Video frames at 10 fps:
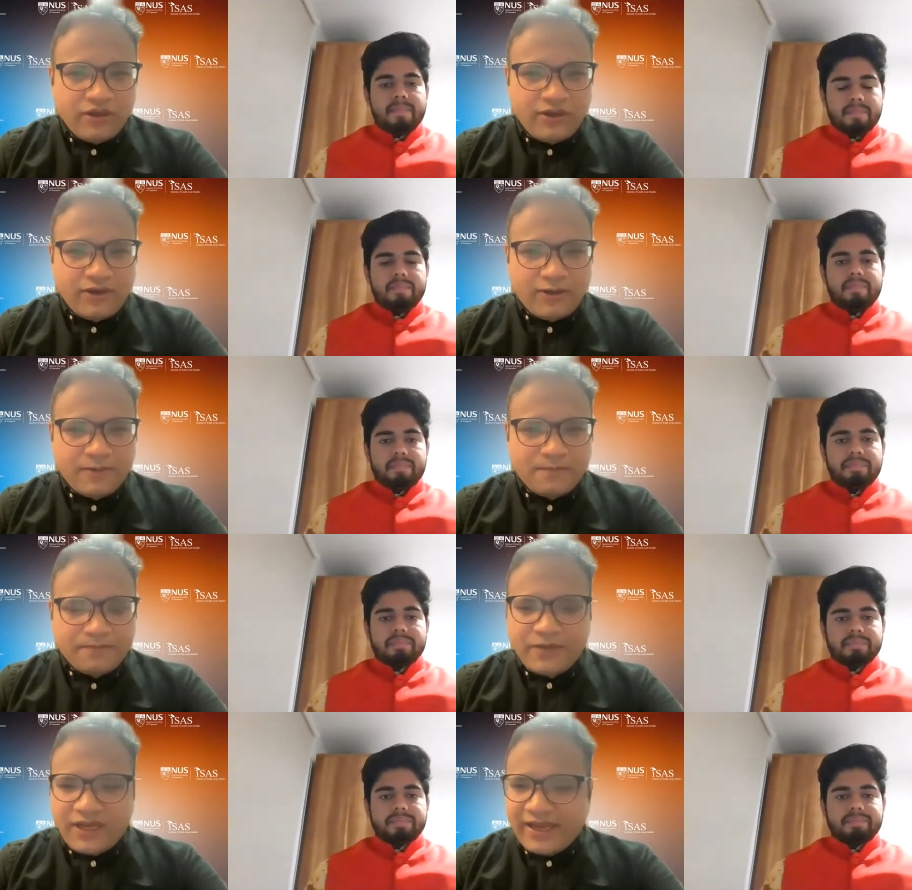Speaker 1: uh,
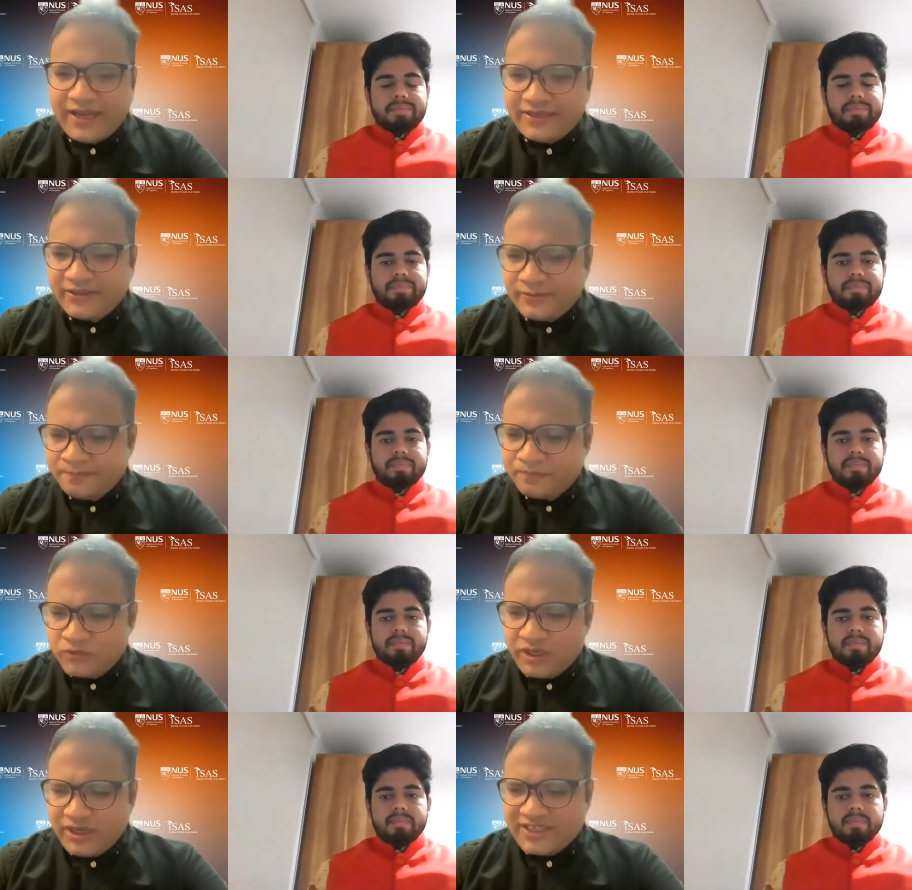and
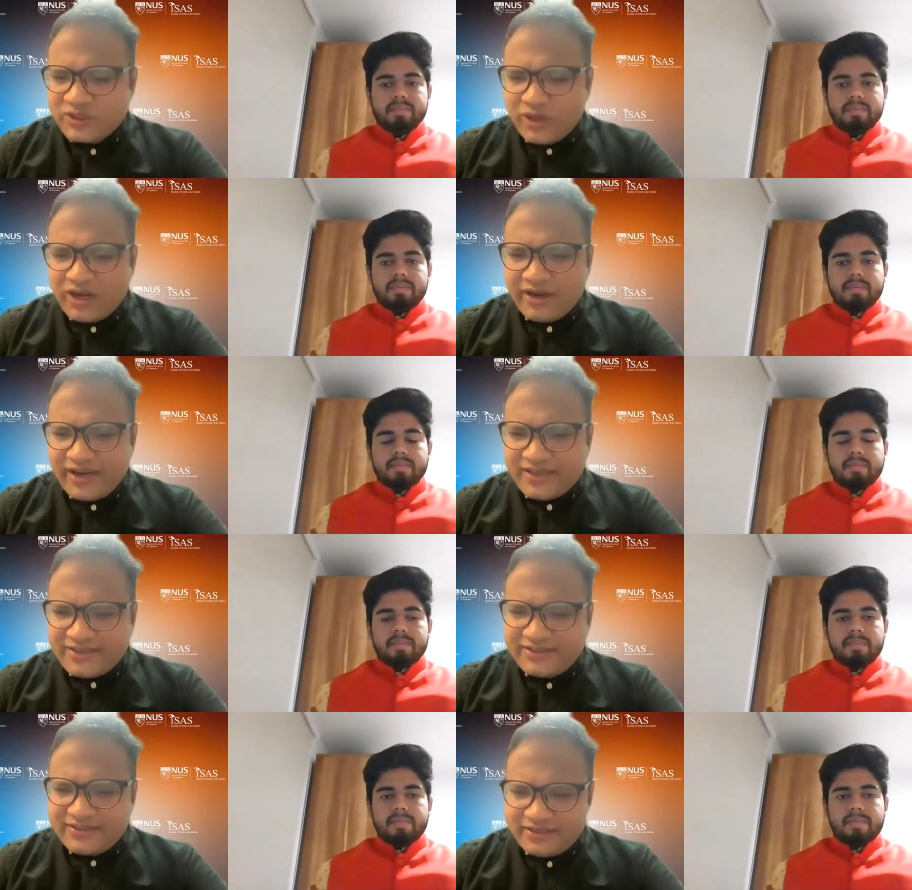as far
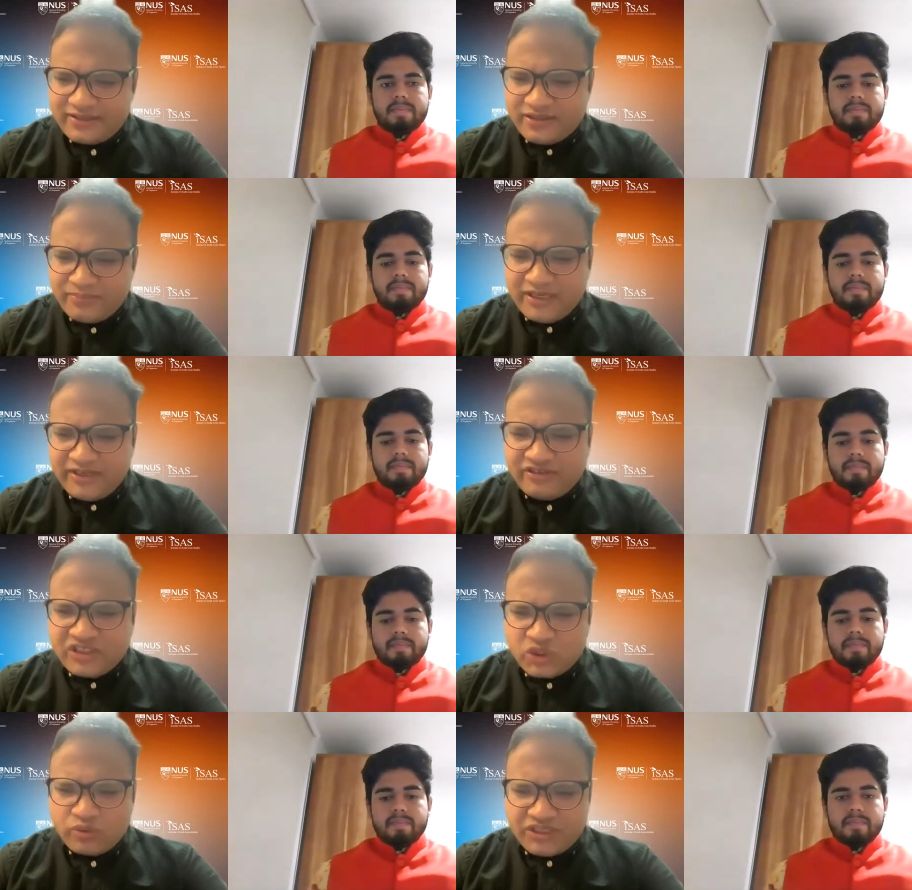as the military
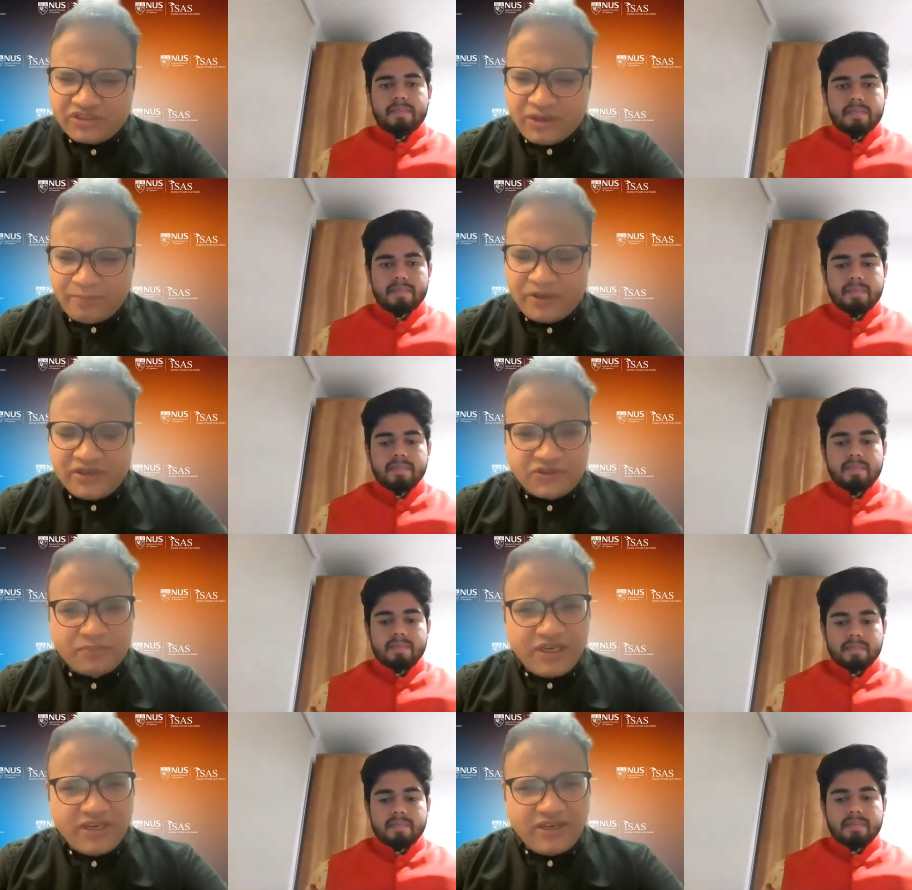situation appears
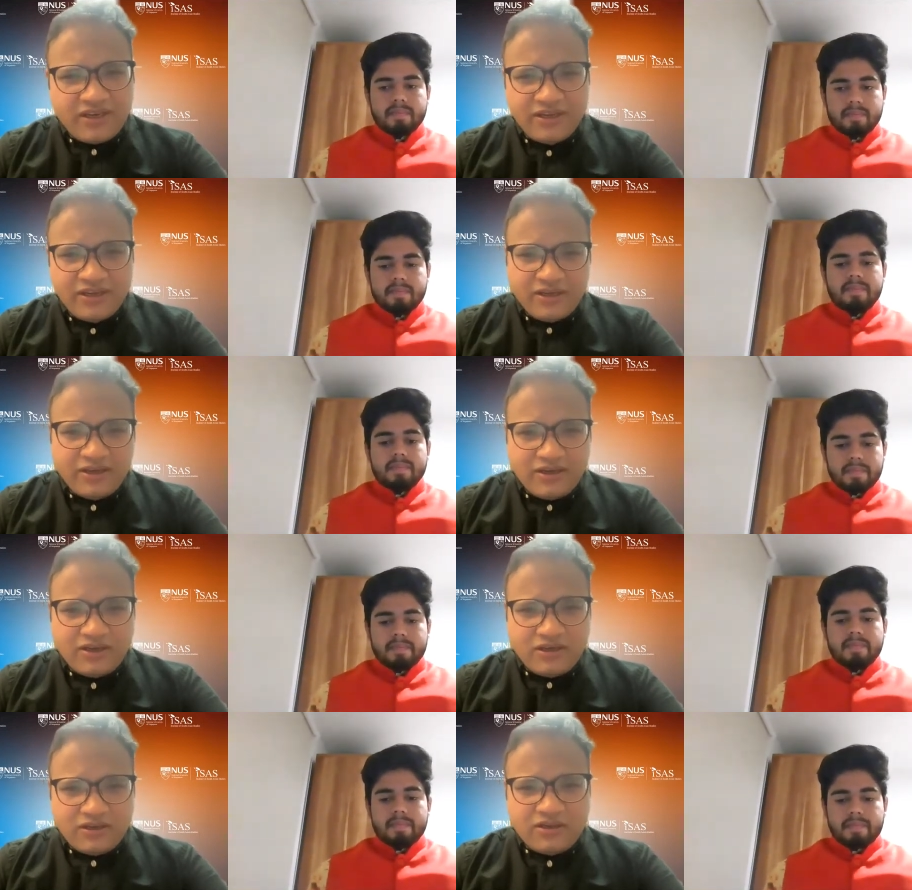to be,
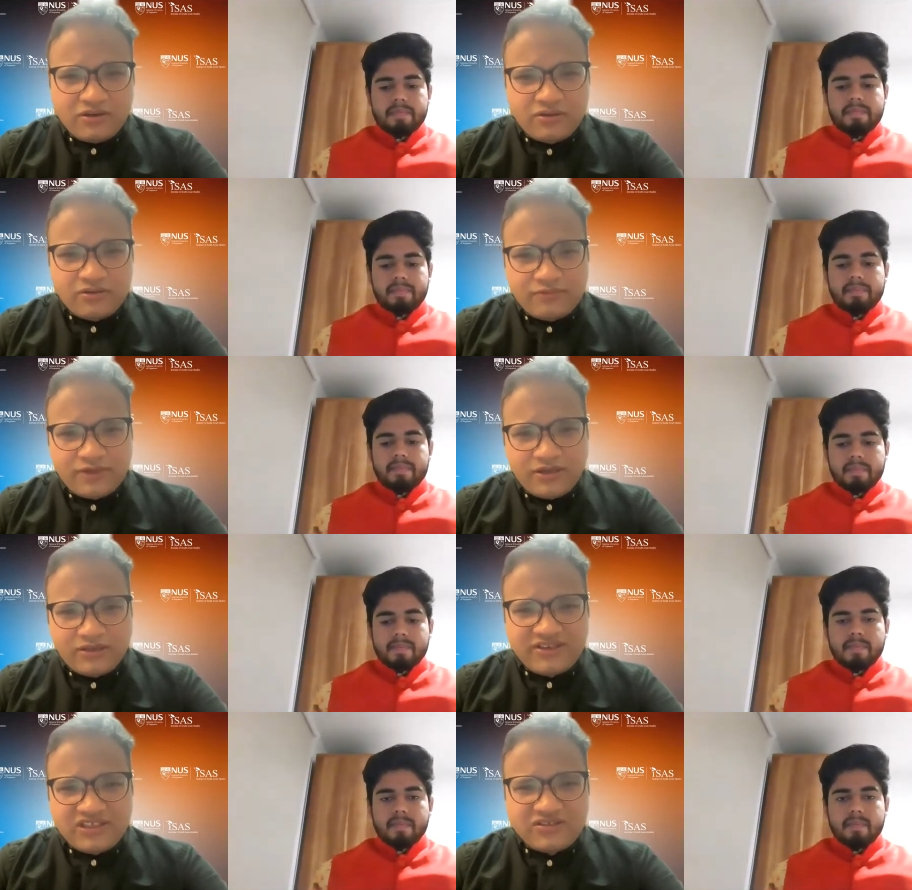uh, you know, uh,
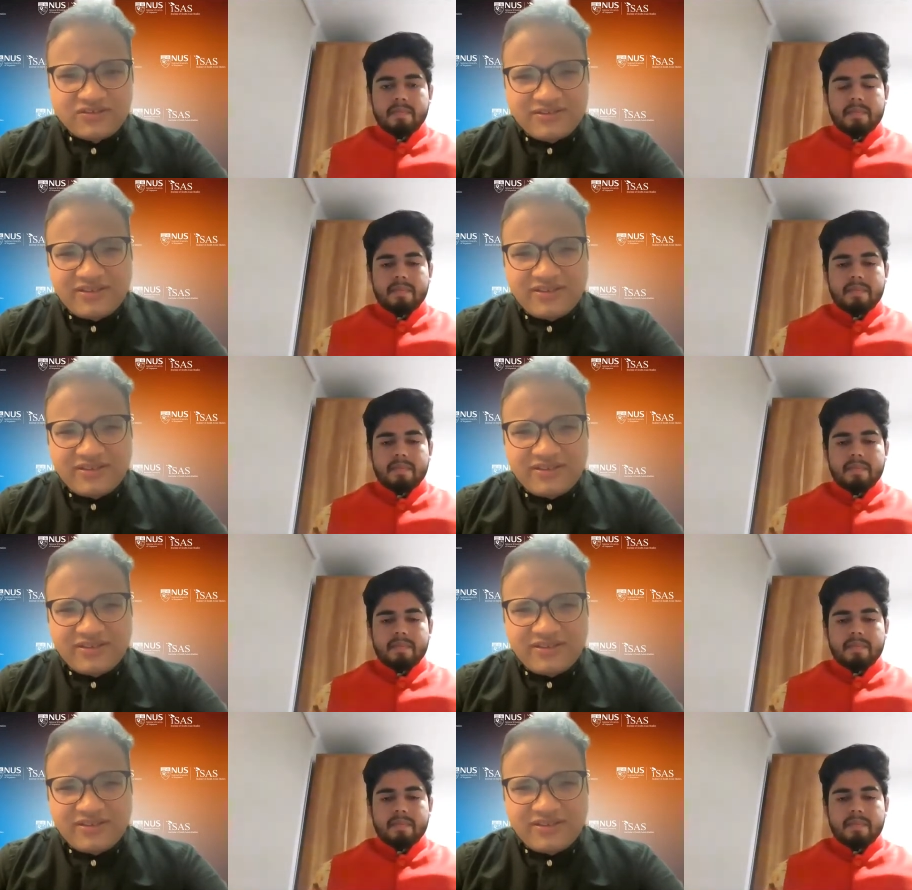the Russia,